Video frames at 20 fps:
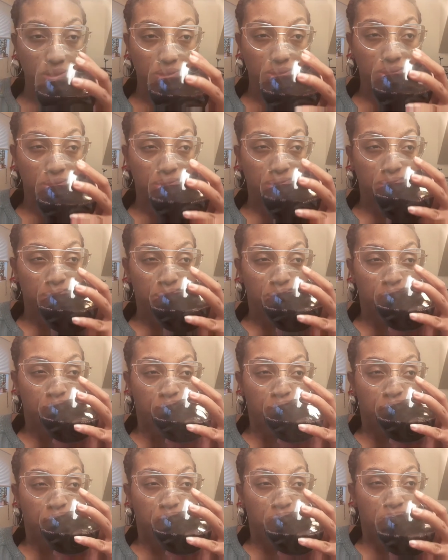
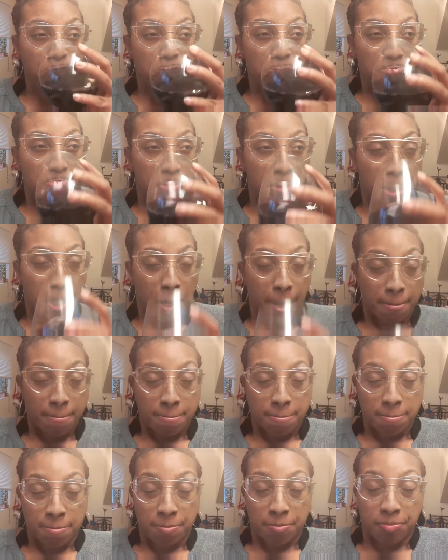
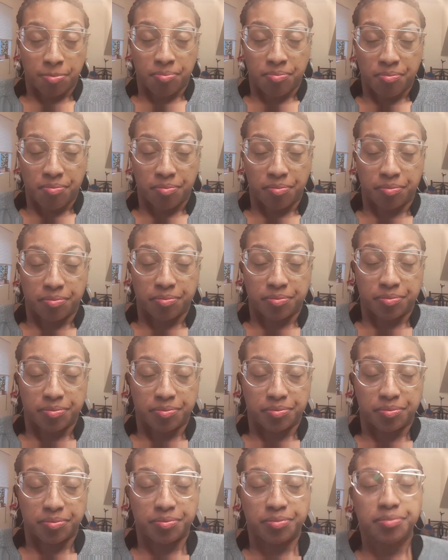
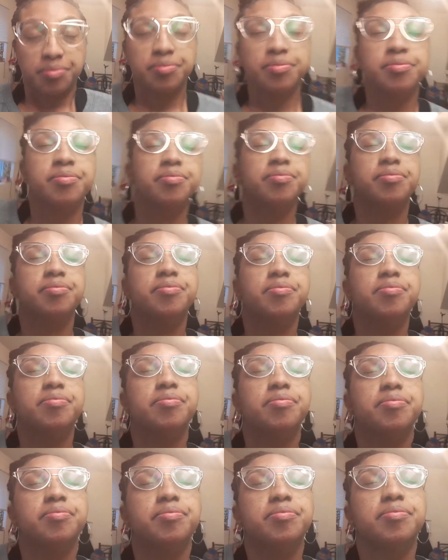
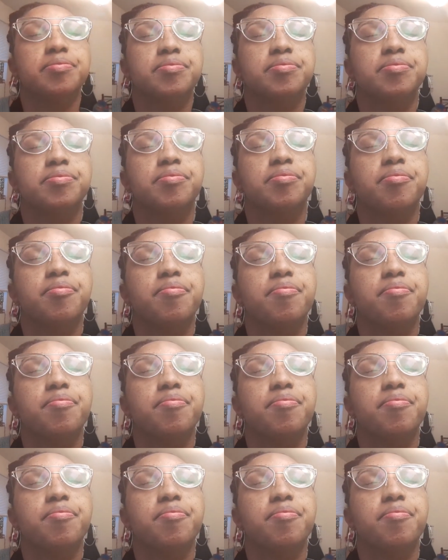[no speech]